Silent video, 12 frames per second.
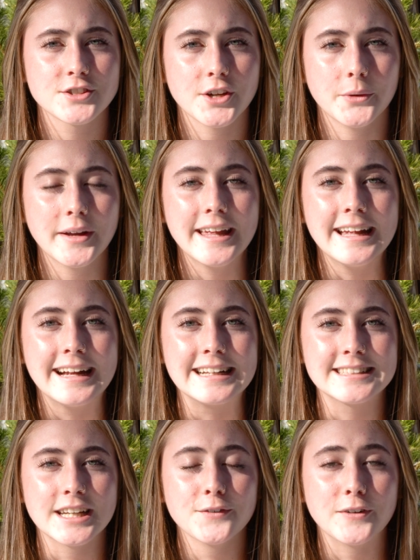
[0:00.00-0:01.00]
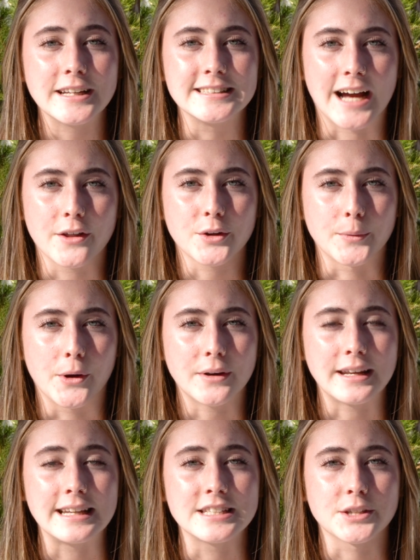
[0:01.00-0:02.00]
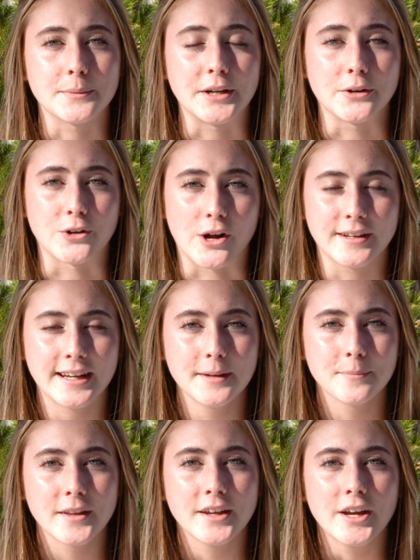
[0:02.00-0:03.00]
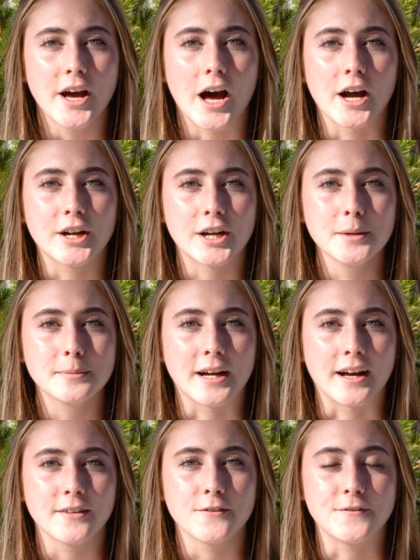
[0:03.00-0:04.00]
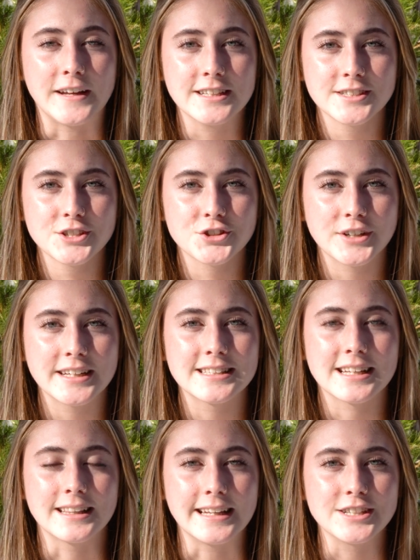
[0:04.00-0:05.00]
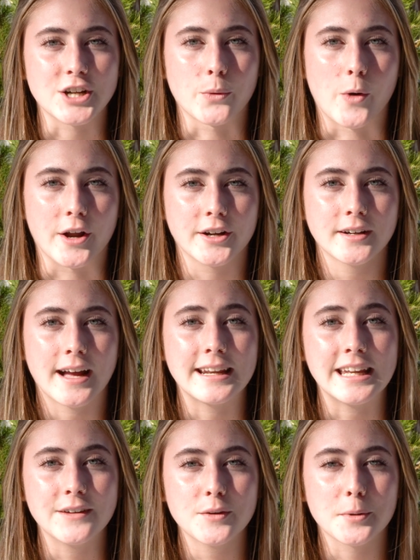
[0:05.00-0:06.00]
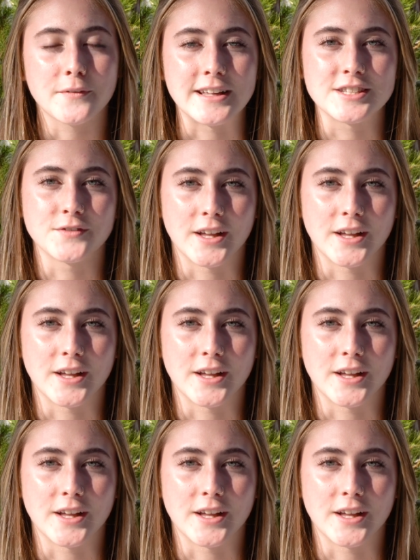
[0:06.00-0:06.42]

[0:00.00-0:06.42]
So instead of running down the road and into the Rio Grande, a curb cut feeds the trees, cleans our water, and even prevents